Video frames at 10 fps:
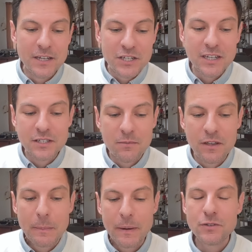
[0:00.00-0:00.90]
Share
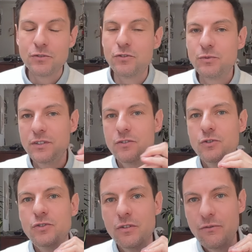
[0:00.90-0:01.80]
something personal with a
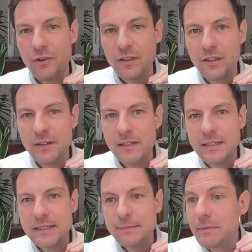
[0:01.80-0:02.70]
trusted friend.
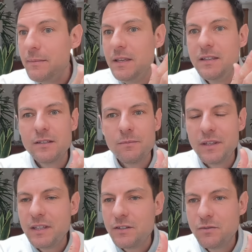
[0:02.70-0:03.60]
Maybe
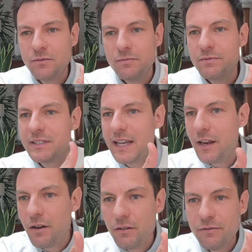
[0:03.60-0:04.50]
something that you're
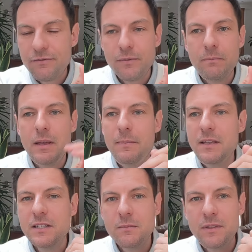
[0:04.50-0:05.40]
scared of,
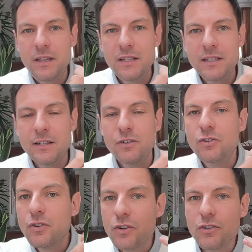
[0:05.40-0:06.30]
maybe something that
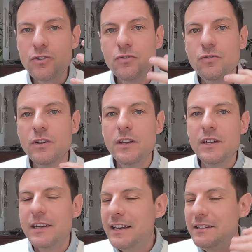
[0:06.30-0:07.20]
annoys you,
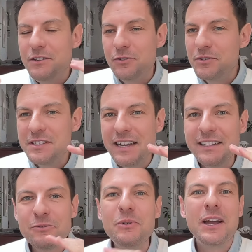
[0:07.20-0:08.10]
and
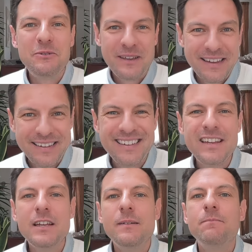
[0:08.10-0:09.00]
start where you can,
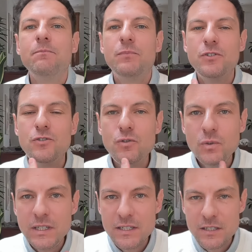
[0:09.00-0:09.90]
but
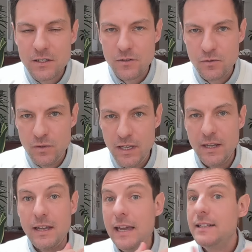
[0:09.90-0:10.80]
do this today
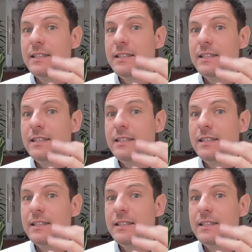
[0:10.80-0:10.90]
and